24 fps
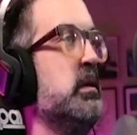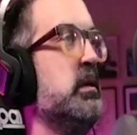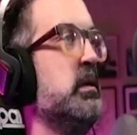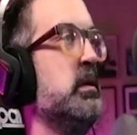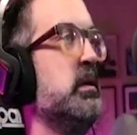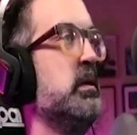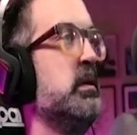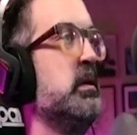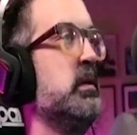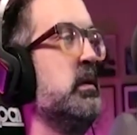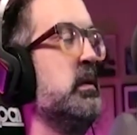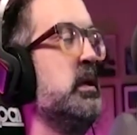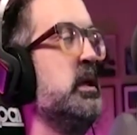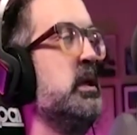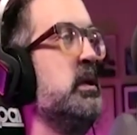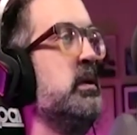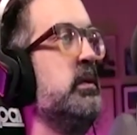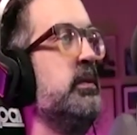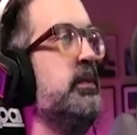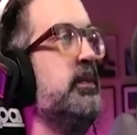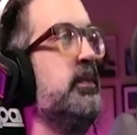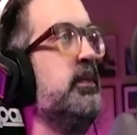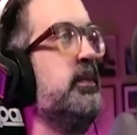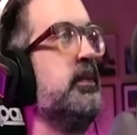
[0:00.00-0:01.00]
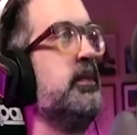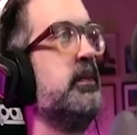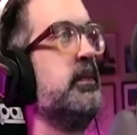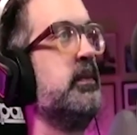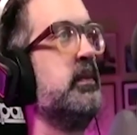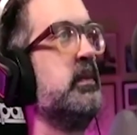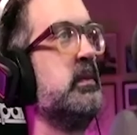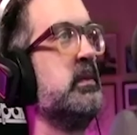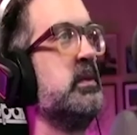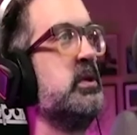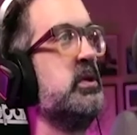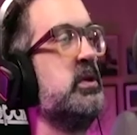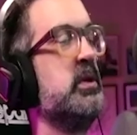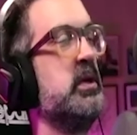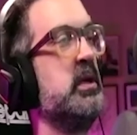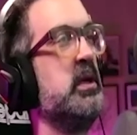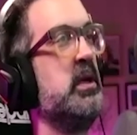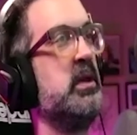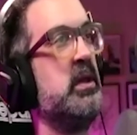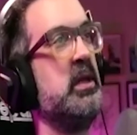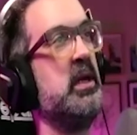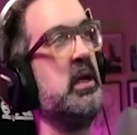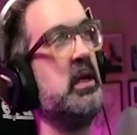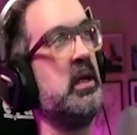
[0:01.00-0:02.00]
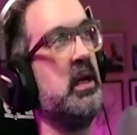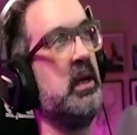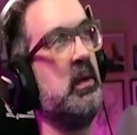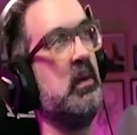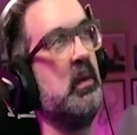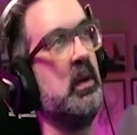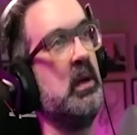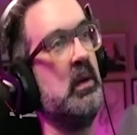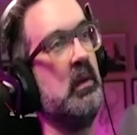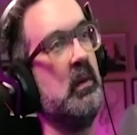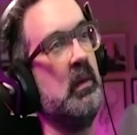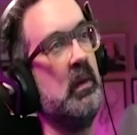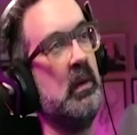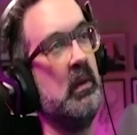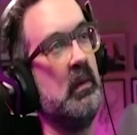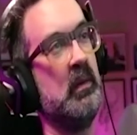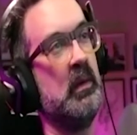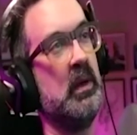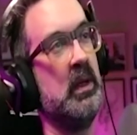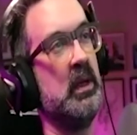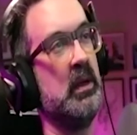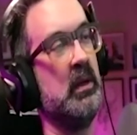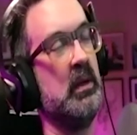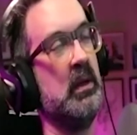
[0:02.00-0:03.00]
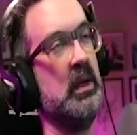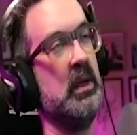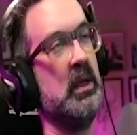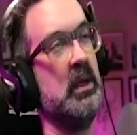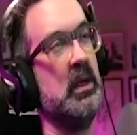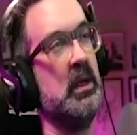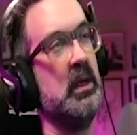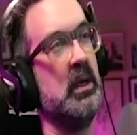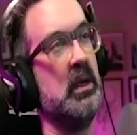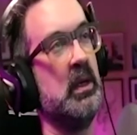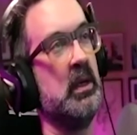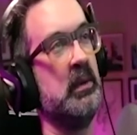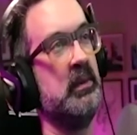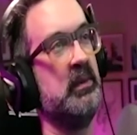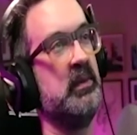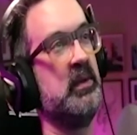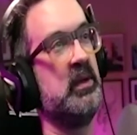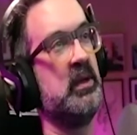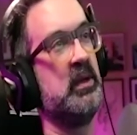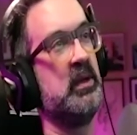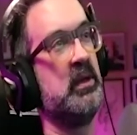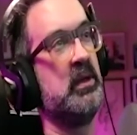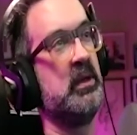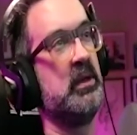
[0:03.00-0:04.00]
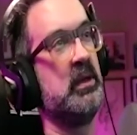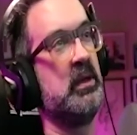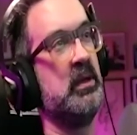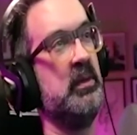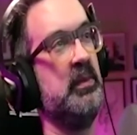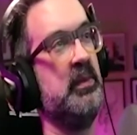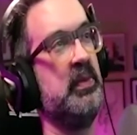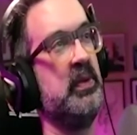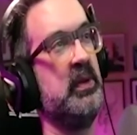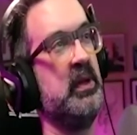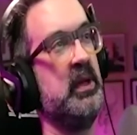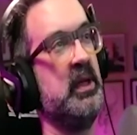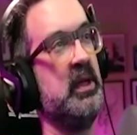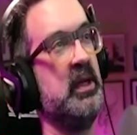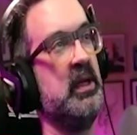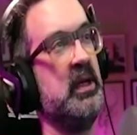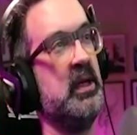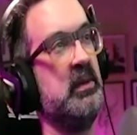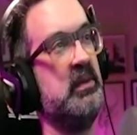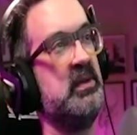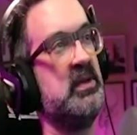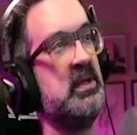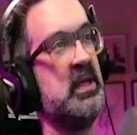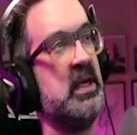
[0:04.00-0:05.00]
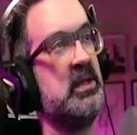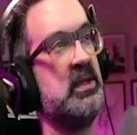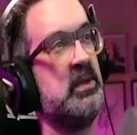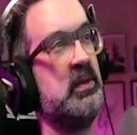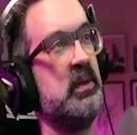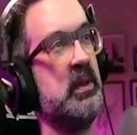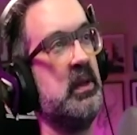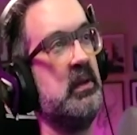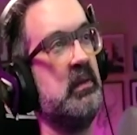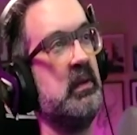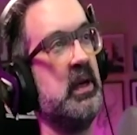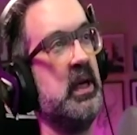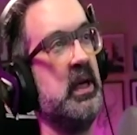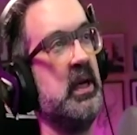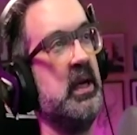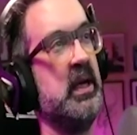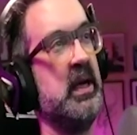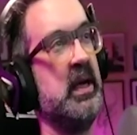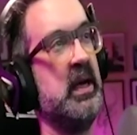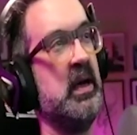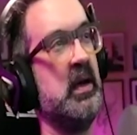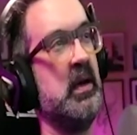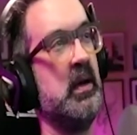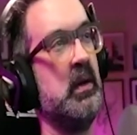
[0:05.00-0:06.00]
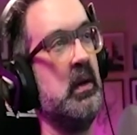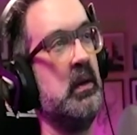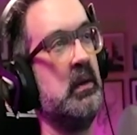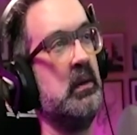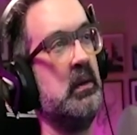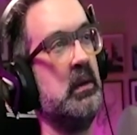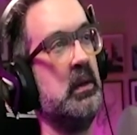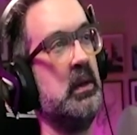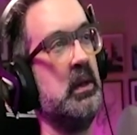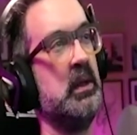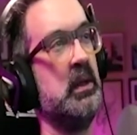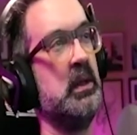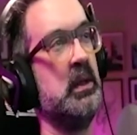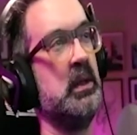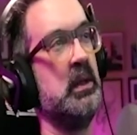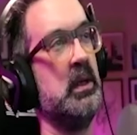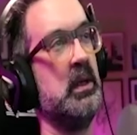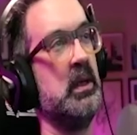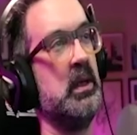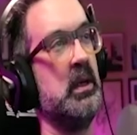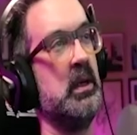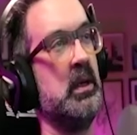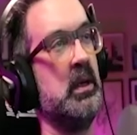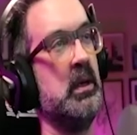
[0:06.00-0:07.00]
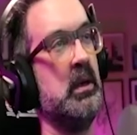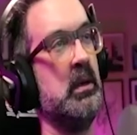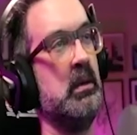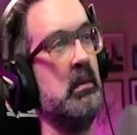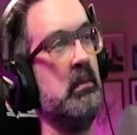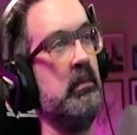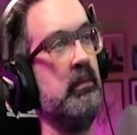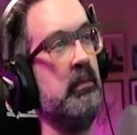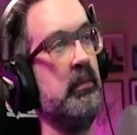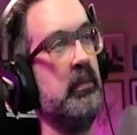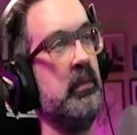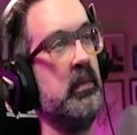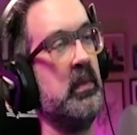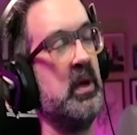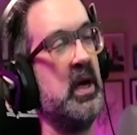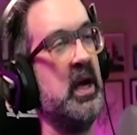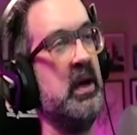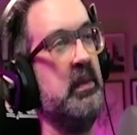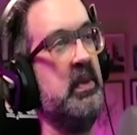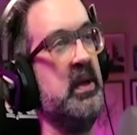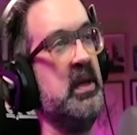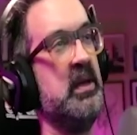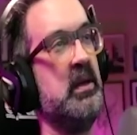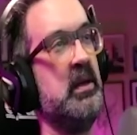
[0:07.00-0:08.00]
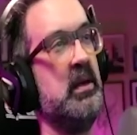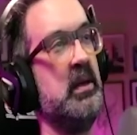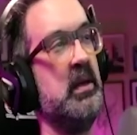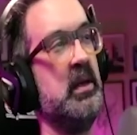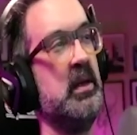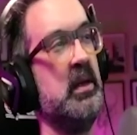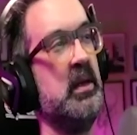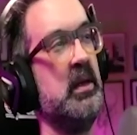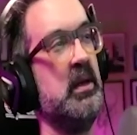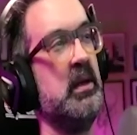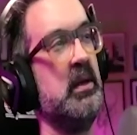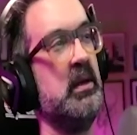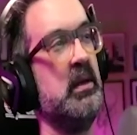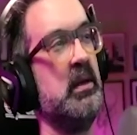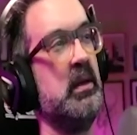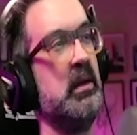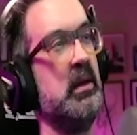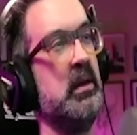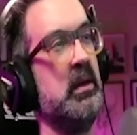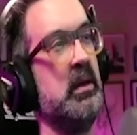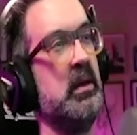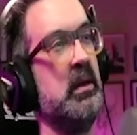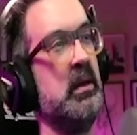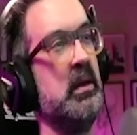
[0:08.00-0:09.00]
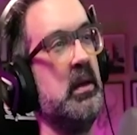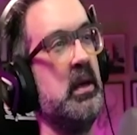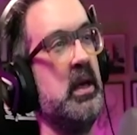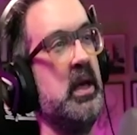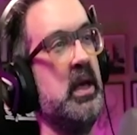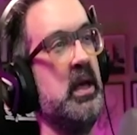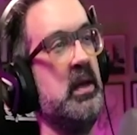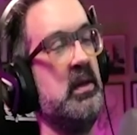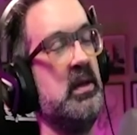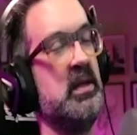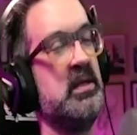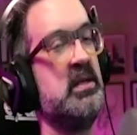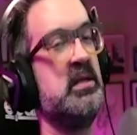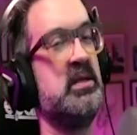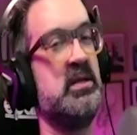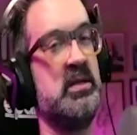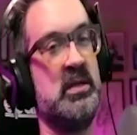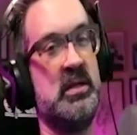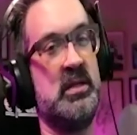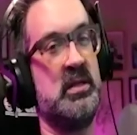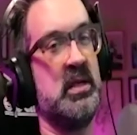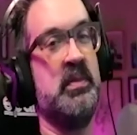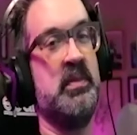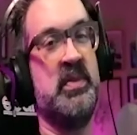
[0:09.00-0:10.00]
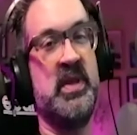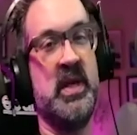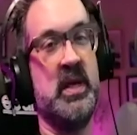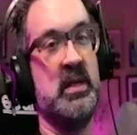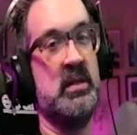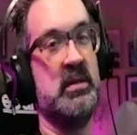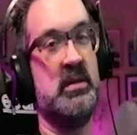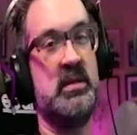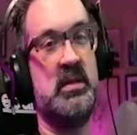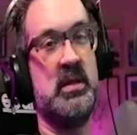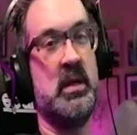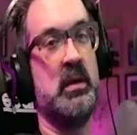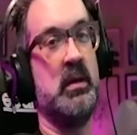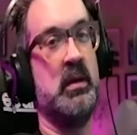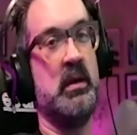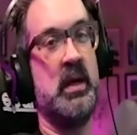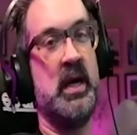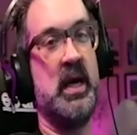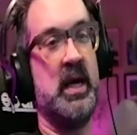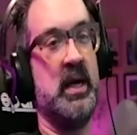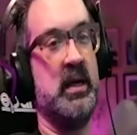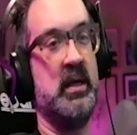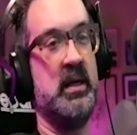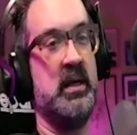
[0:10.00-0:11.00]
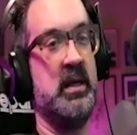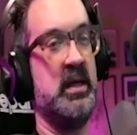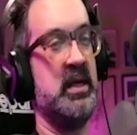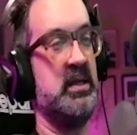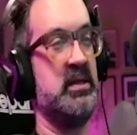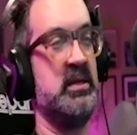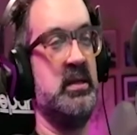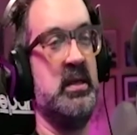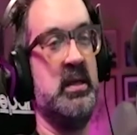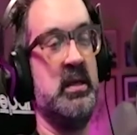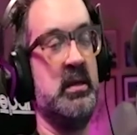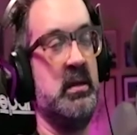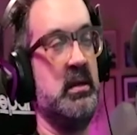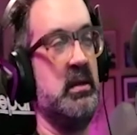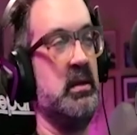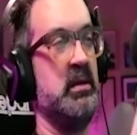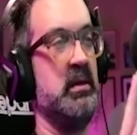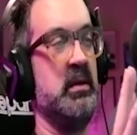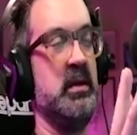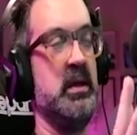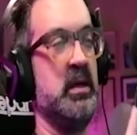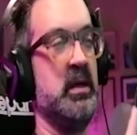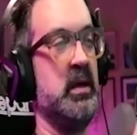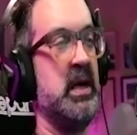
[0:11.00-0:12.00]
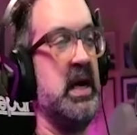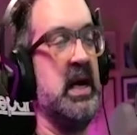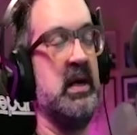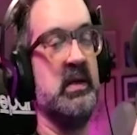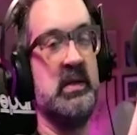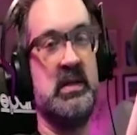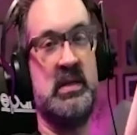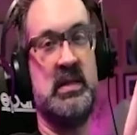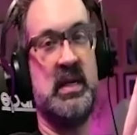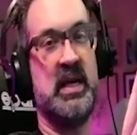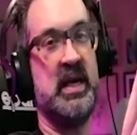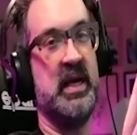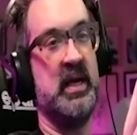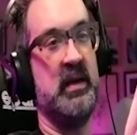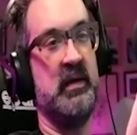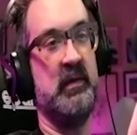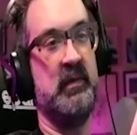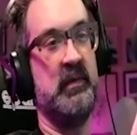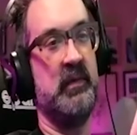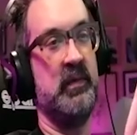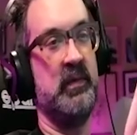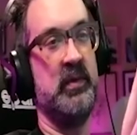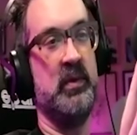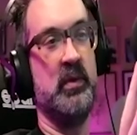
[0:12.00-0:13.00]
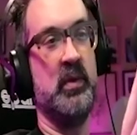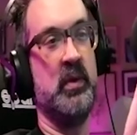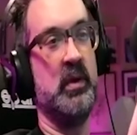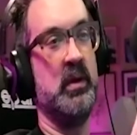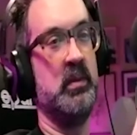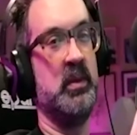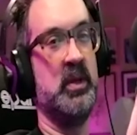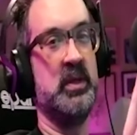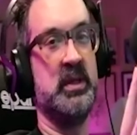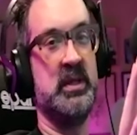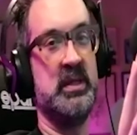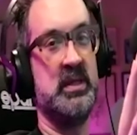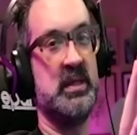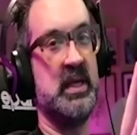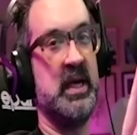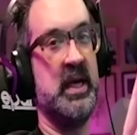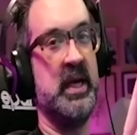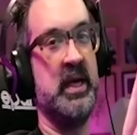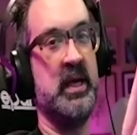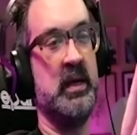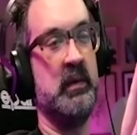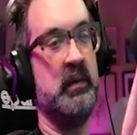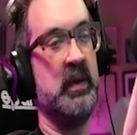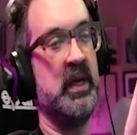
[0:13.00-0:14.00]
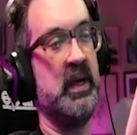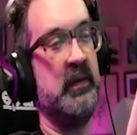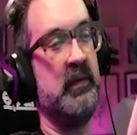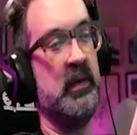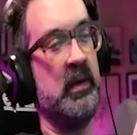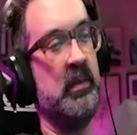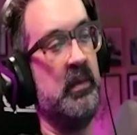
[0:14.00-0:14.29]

Well, I'm trying to think like what what, what I'm completely obsessed with right now. Um, I've been. I, this is something so. As you know, outside of normal design or whatever, but